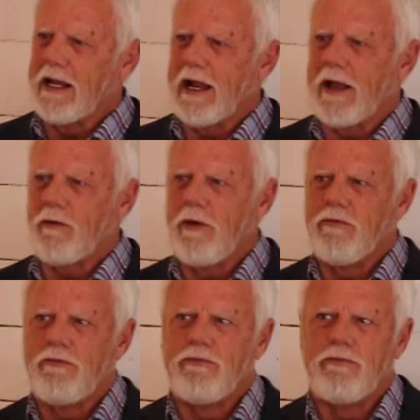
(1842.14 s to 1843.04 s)
it like
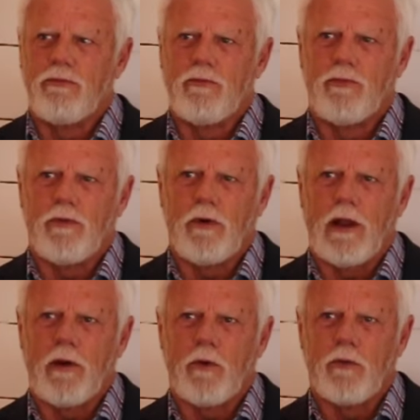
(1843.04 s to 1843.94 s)
we've
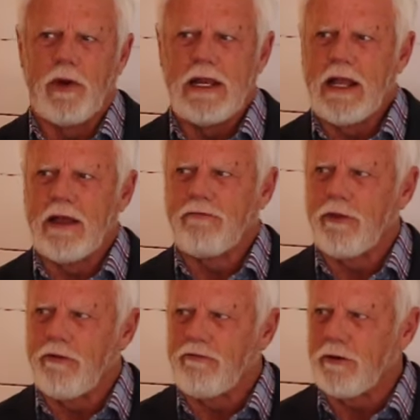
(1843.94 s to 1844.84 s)
like we're reading it
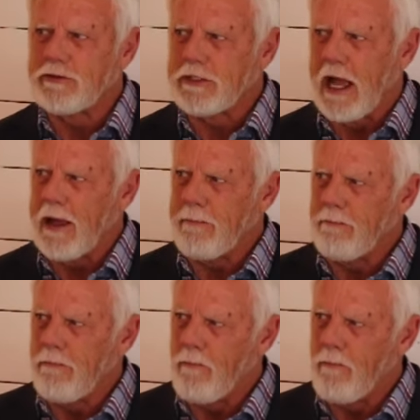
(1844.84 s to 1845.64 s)
for the first time.